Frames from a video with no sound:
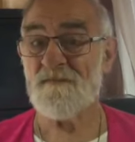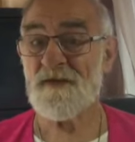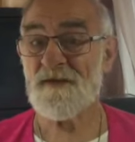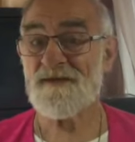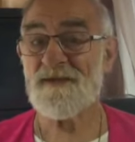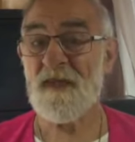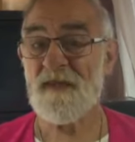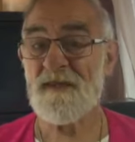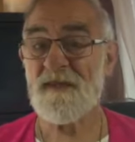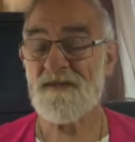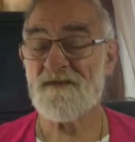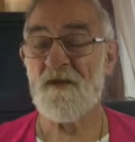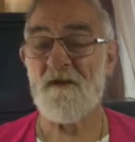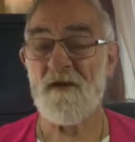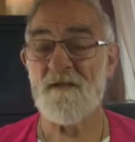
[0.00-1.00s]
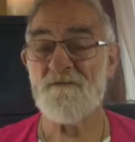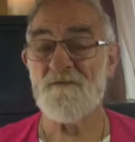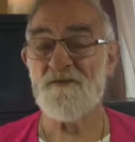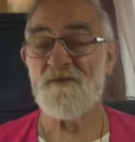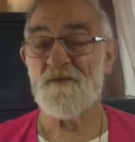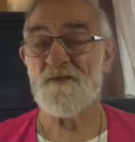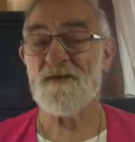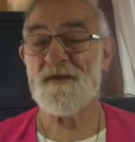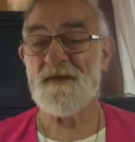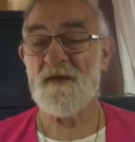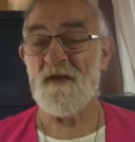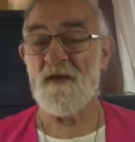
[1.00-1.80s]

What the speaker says: It's taking time for the